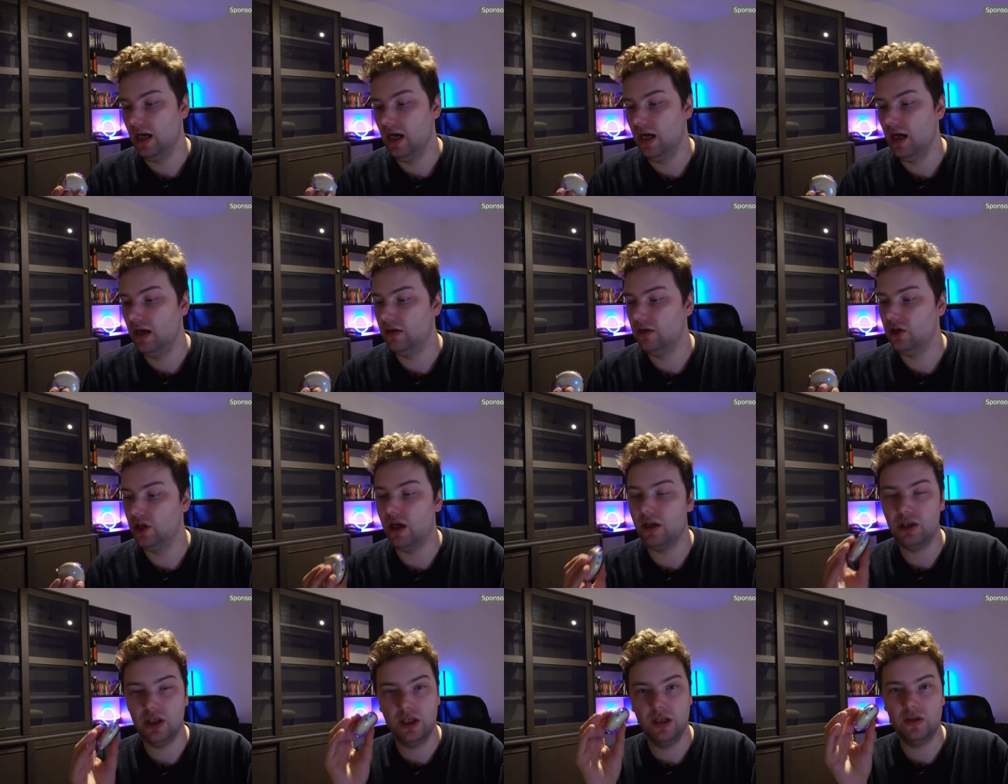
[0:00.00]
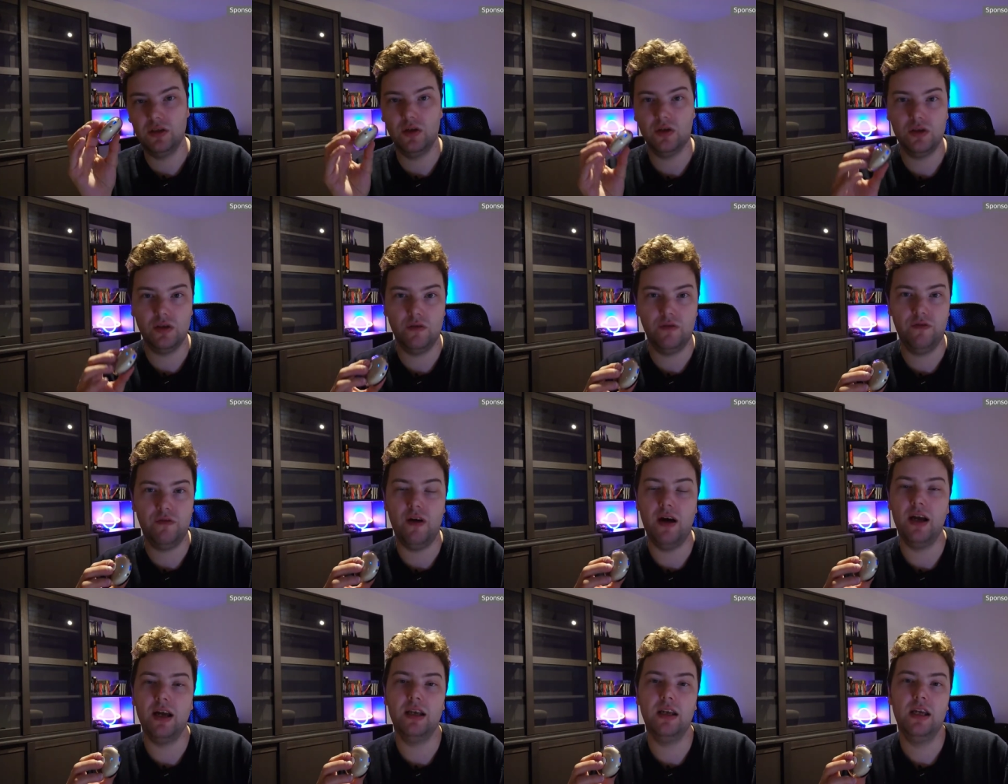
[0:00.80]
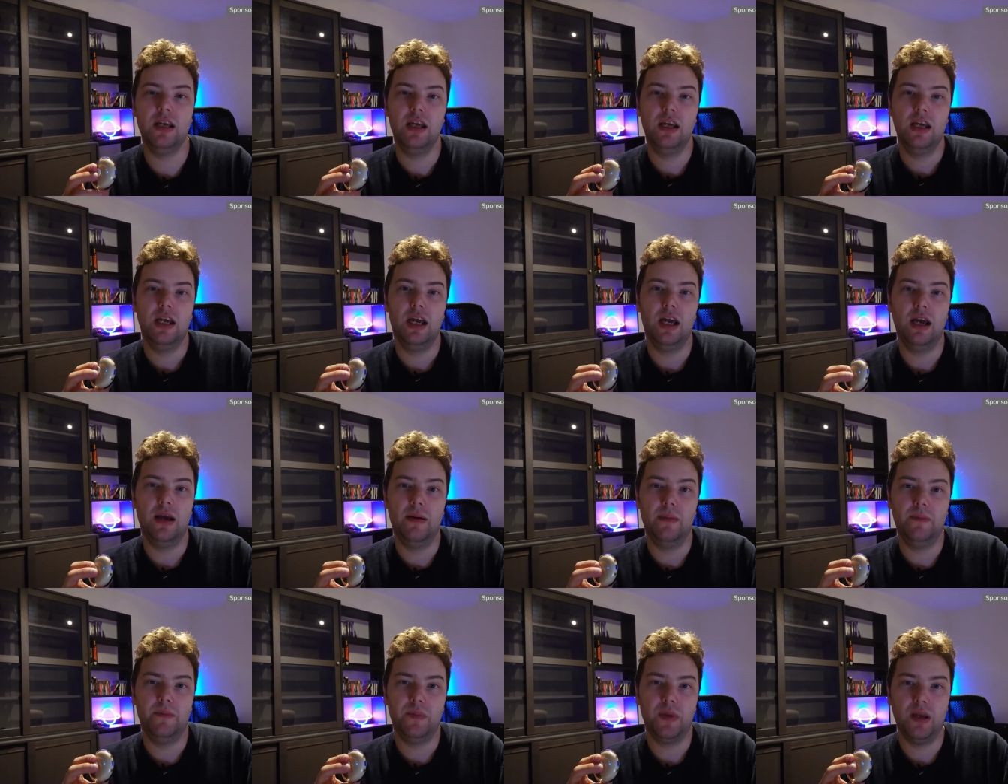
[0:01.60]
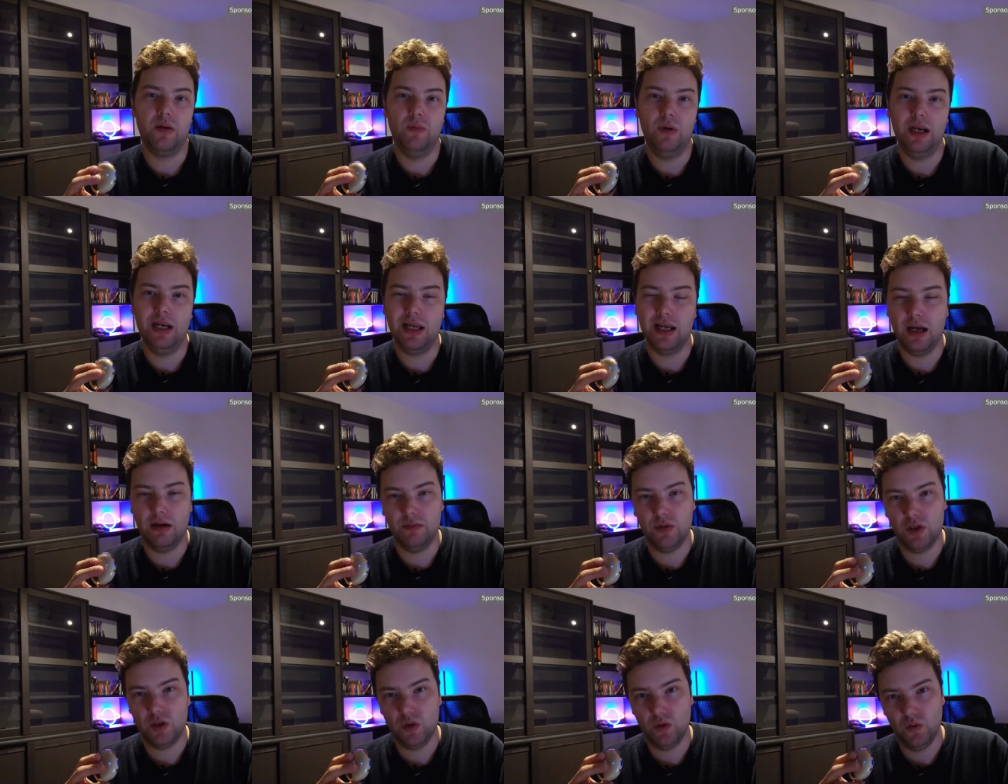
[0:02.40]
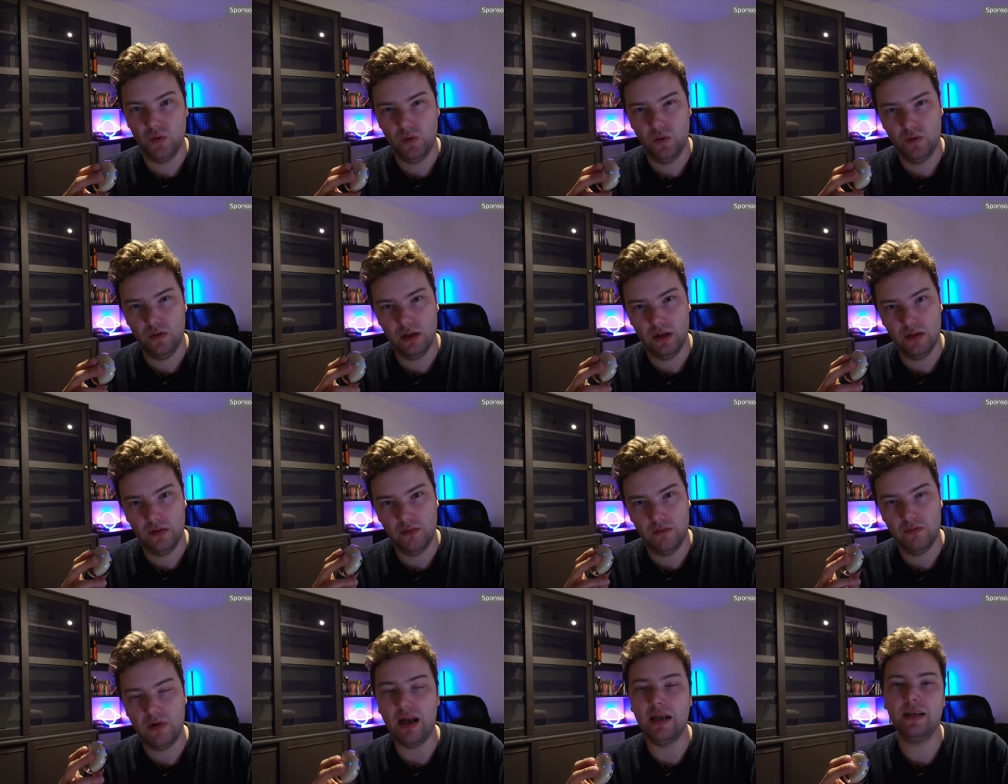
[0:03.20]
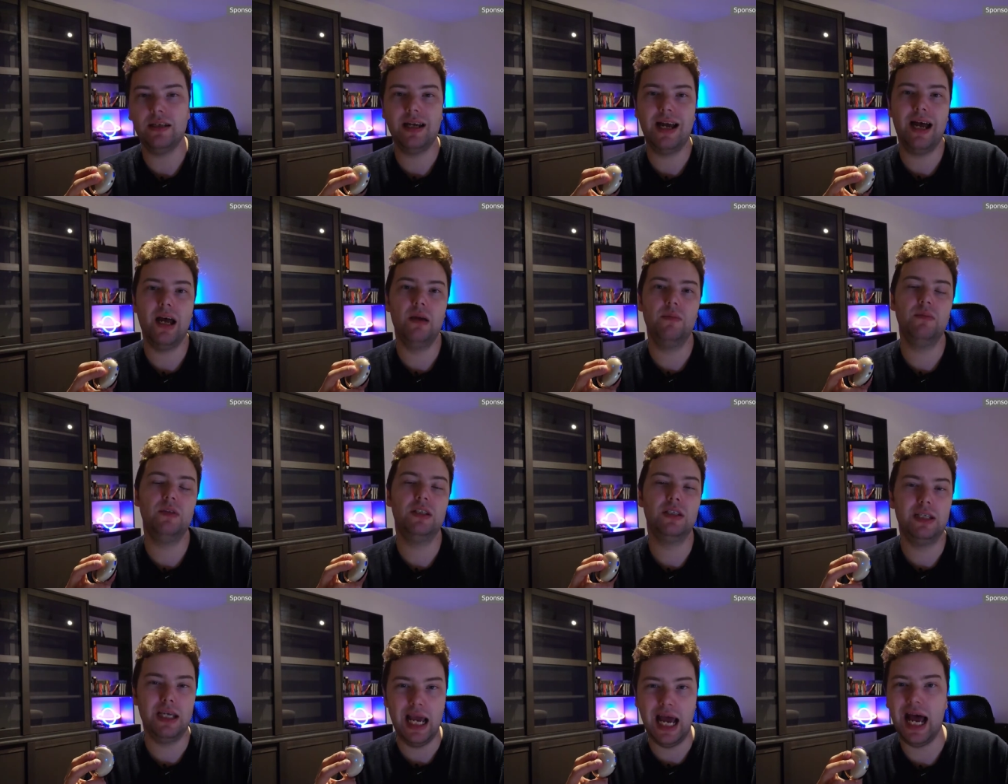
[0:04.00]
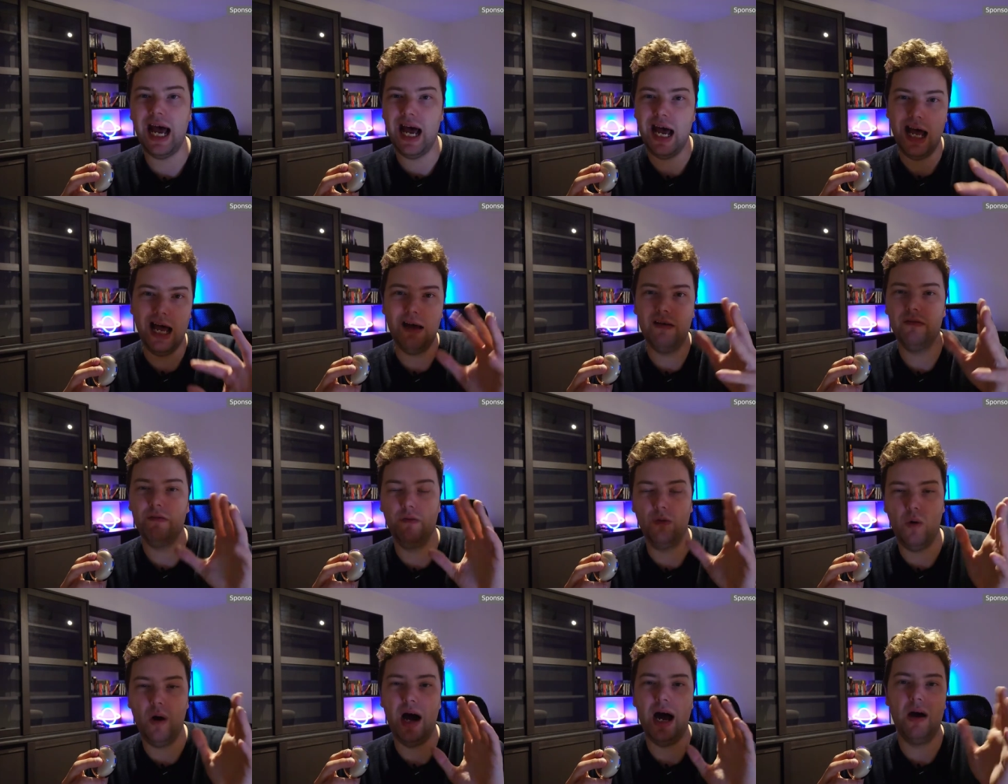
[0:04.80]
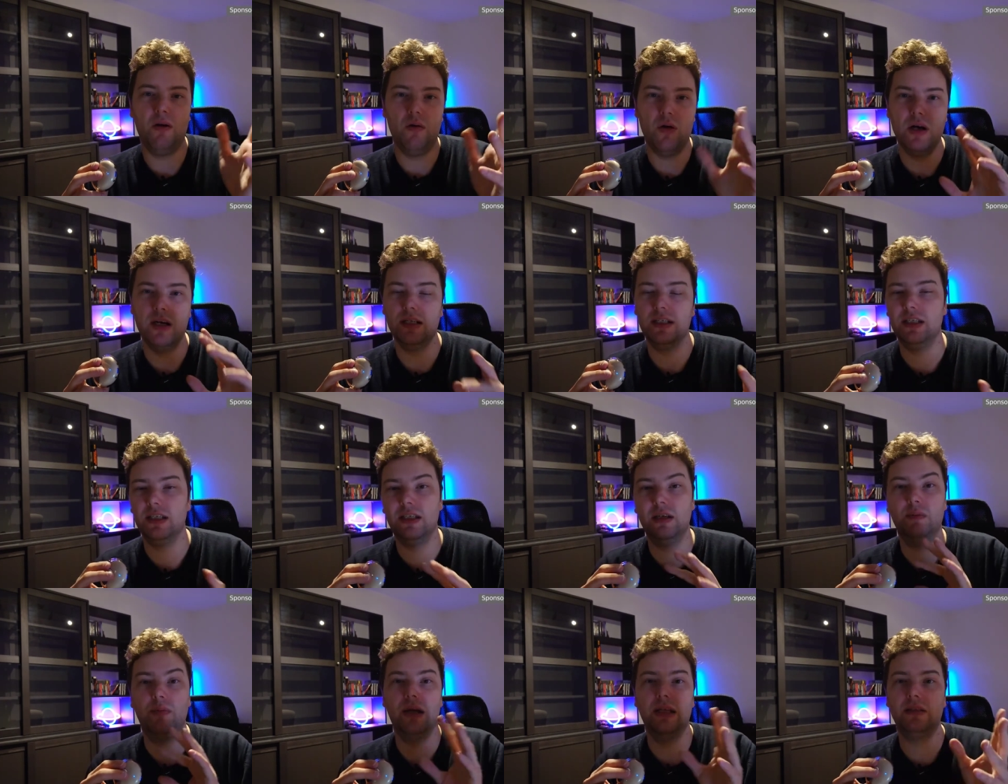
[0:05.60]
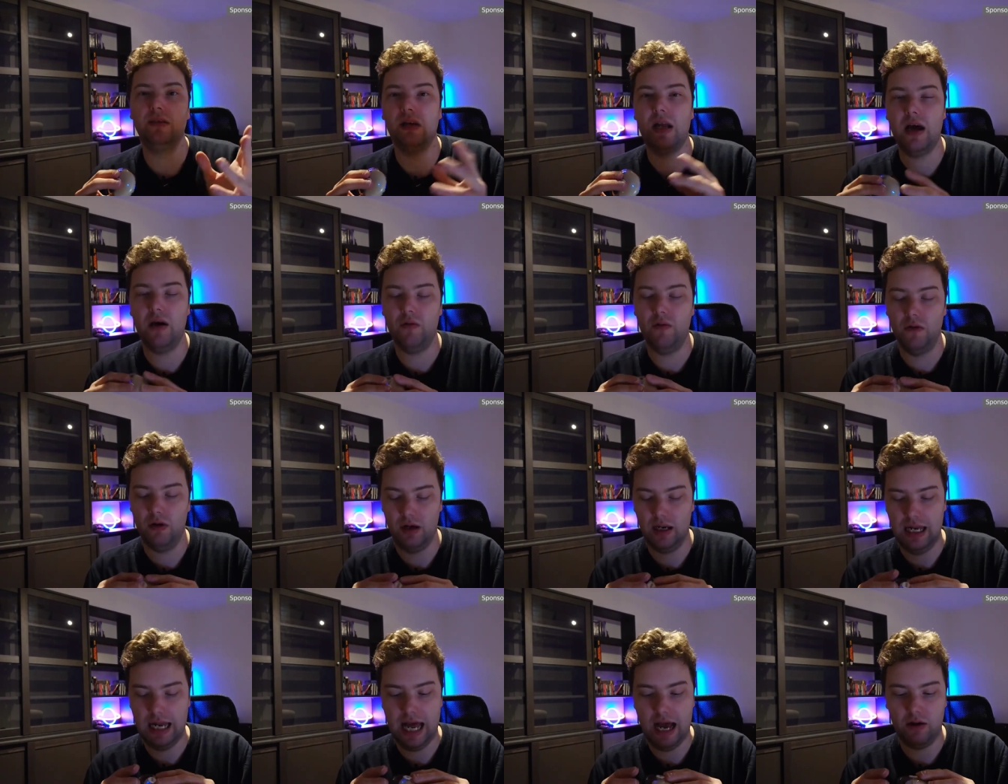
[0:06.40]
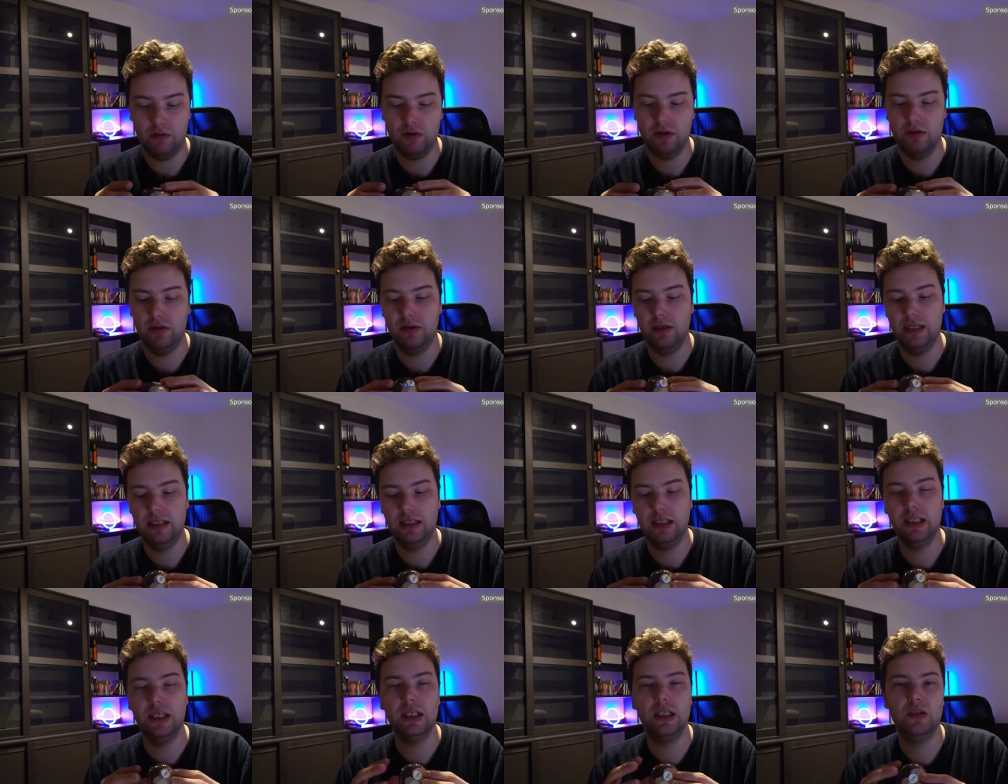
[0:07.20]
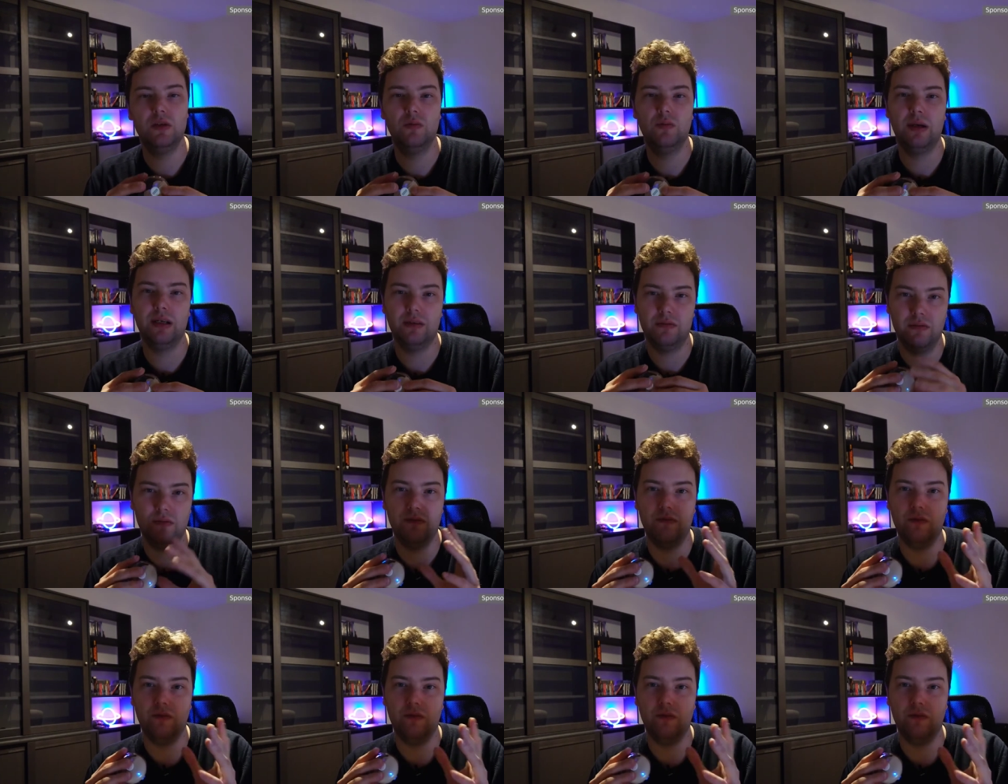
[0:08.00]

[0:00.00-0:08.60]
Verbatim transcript: Uh, charging is also fine. Um, when it comes to the run times, yeah, four hours. It depends on how loud you're listening to, but